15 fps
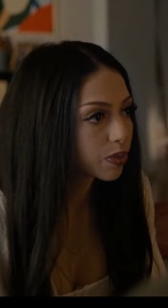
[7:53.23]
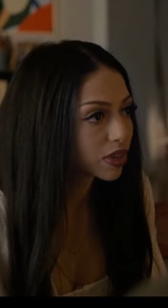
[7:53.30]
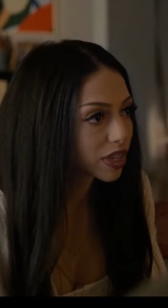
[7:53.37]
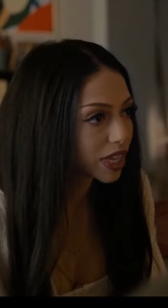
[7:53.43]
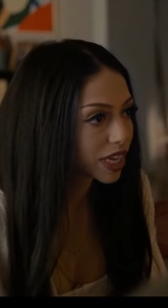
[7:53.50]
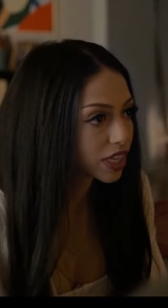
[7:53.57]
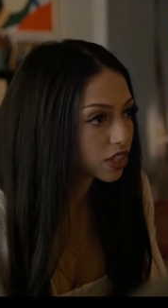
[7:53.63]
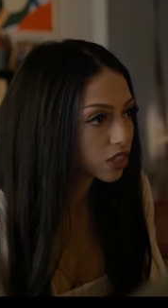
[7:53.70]

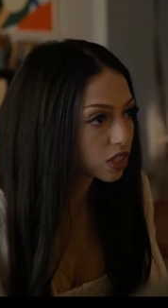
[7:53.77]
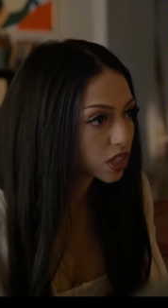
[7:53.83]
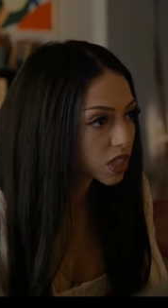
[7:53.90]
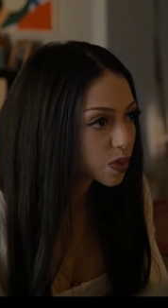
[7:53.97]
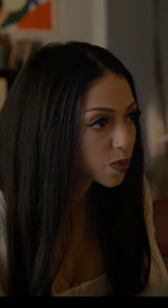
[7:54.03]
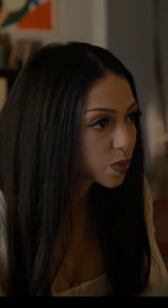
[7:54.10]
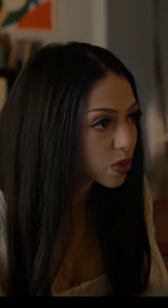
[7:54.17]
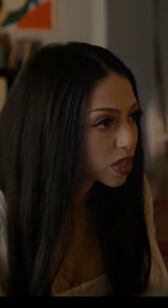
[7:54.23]
They had no
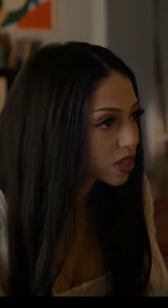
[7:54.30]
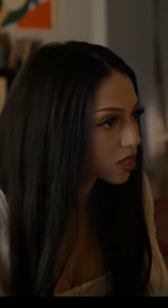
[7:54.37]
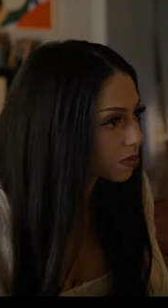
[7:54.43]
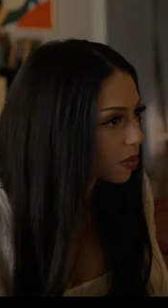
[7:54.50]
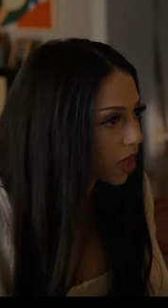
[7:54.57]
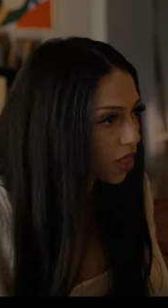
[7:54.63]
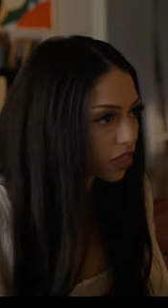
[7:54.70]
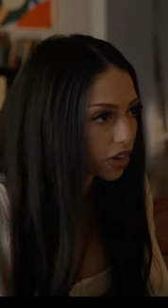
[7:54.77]
idea
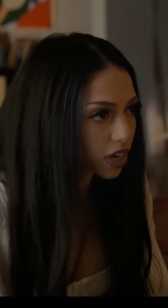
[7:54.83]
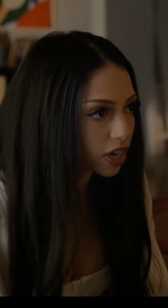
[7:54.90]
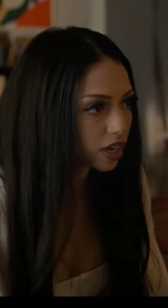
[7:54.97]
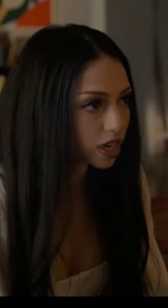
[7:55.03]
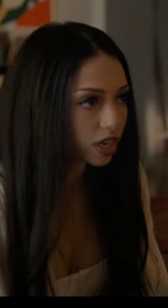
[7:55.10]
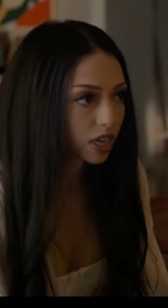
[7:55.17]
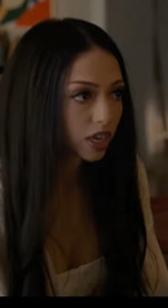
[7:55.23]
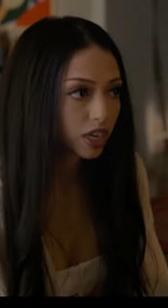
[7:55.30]
why,
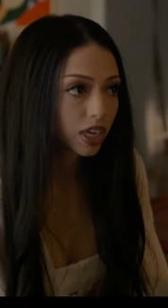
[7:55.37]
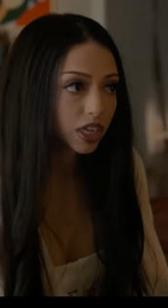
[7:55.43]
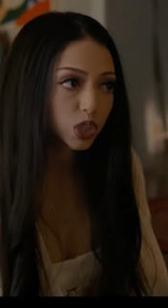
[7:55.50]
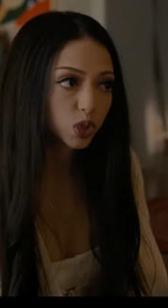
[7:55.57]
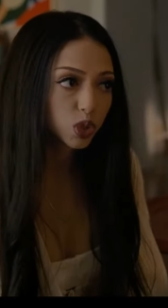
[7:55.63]
because